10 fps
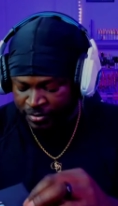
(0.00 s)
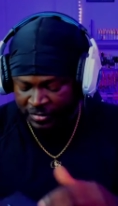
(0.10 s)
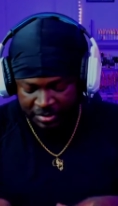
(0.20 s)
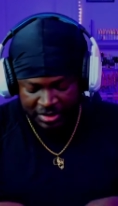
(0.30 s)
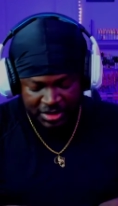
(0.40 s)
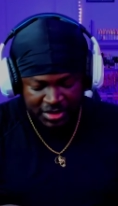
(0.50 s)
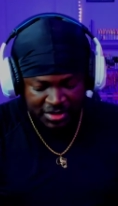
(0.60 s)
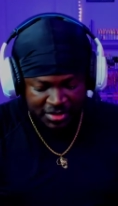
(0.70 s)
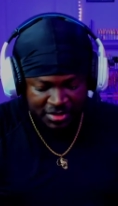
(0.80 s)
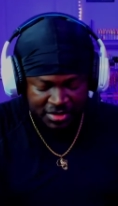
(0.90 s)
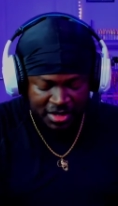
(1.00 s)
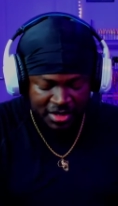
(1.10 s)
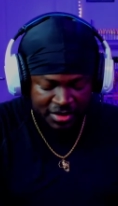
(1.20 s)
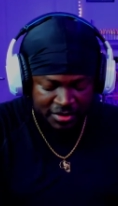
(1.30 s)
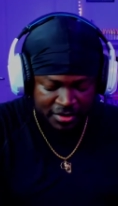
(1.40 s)
I'm gonna set that to the
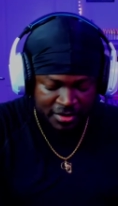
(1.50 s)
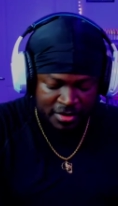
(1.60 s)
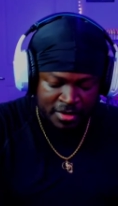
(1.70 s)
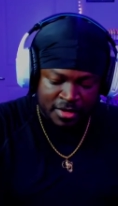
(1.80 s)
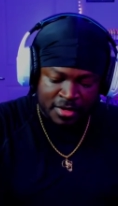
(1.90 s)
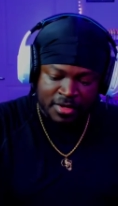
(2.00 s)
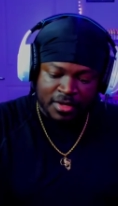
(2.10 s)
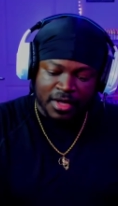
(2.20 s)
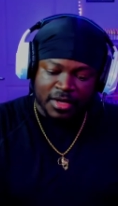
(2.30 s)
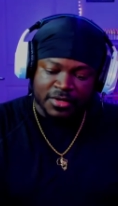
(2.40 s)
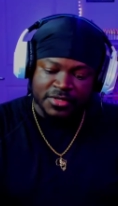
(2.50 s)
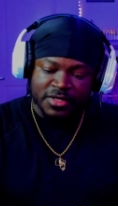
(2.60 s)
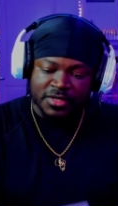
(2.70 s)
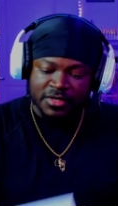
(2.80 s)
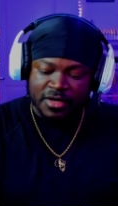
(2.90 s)
side. And here's
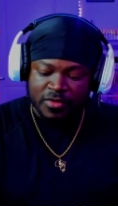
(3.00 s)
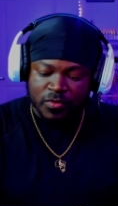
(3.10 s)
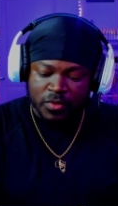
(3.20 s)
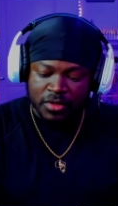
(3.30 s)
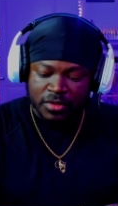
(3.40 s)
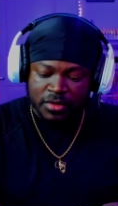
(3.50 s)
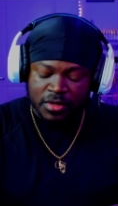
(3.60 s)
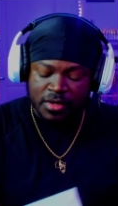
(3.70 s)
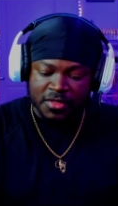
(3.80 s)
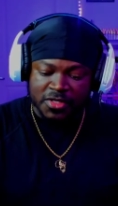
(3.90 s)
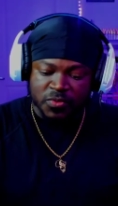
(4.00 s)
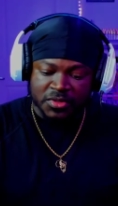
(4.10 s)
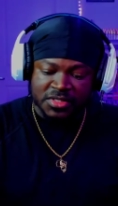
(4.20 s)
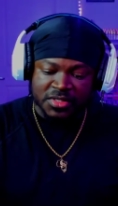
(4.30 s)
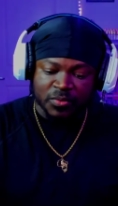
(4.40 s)
another one. This one
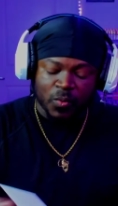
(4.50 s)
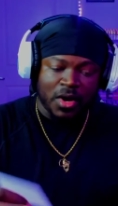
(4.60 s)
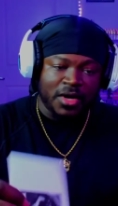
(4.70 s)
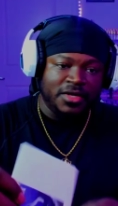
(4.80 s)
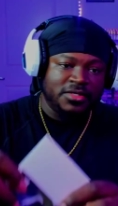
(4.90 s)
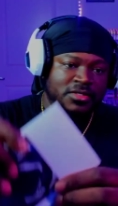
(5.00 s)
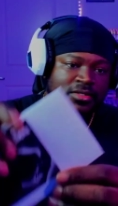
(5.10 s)
is in white.